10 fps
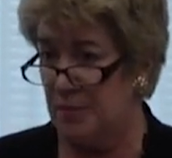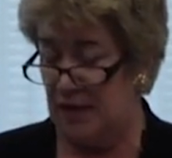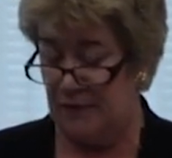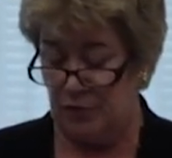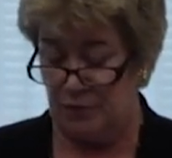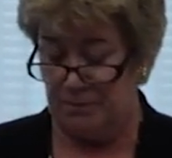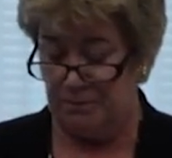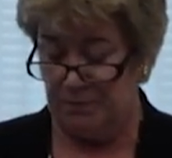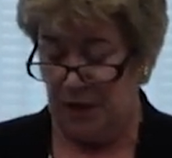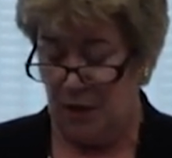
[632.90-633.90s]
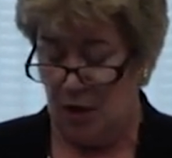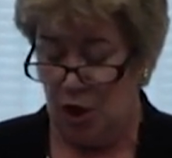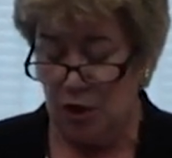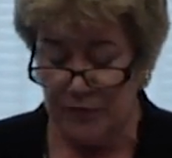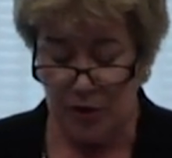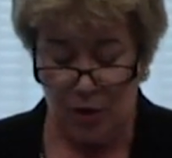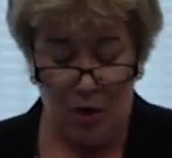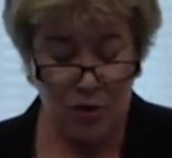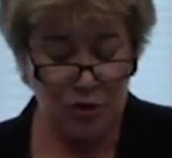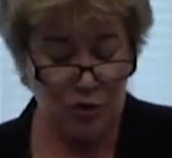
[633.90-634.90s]
behavior. Over the
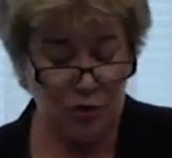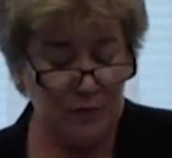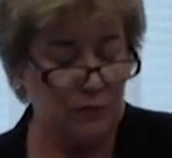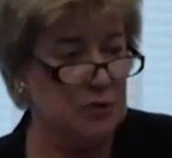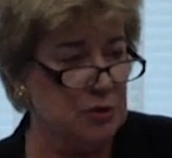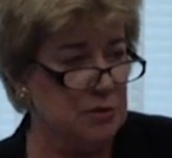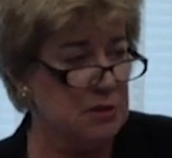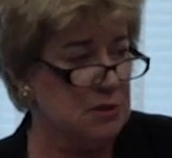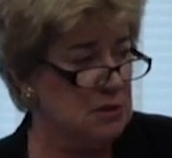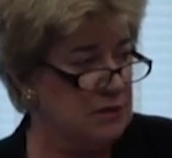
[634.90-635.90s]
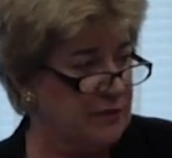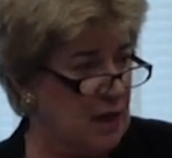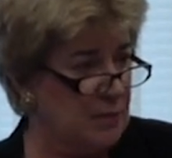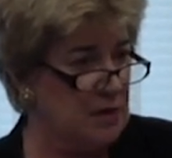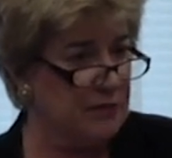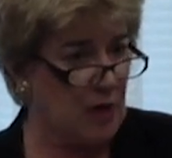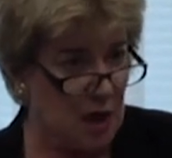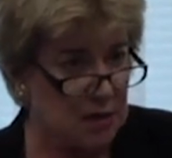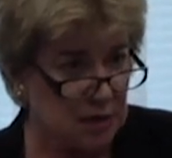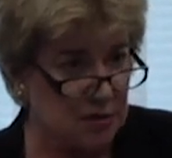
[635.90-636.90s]
long term, it reduces the development of
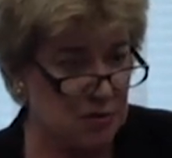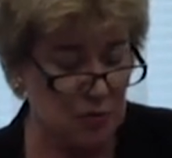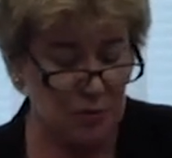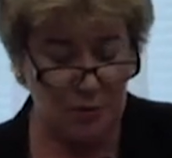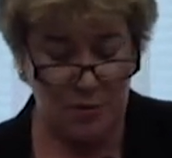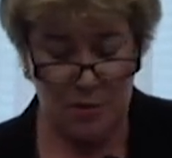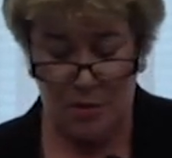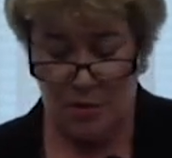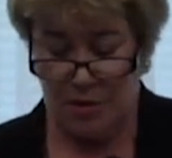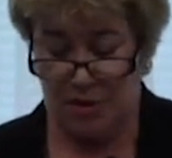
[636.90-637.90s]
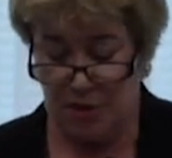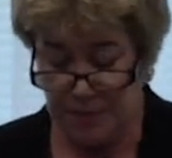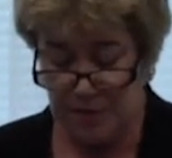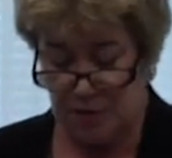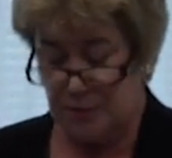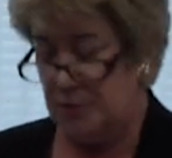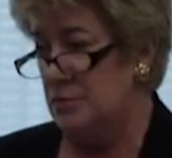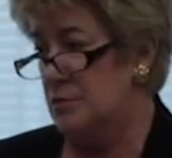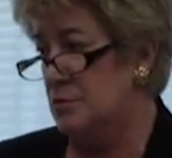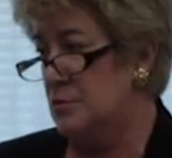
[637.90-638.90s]
conduct disorder, substance
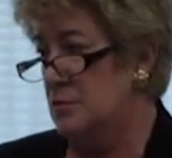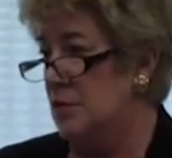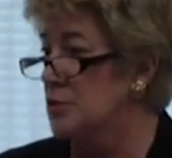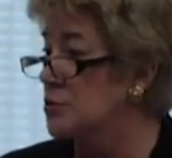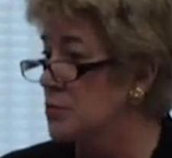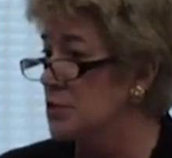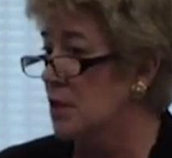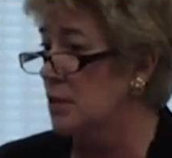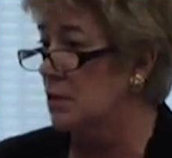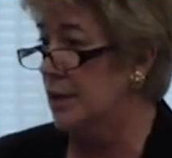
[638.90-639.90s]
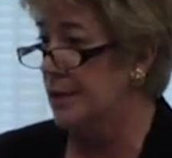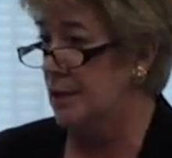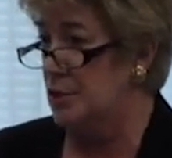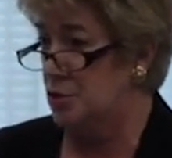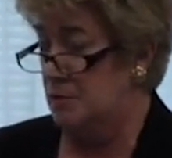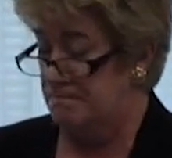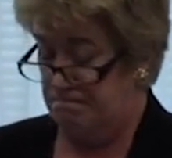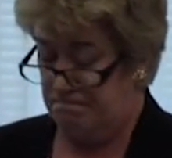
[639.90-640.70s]
abuse, and suicidal ideation.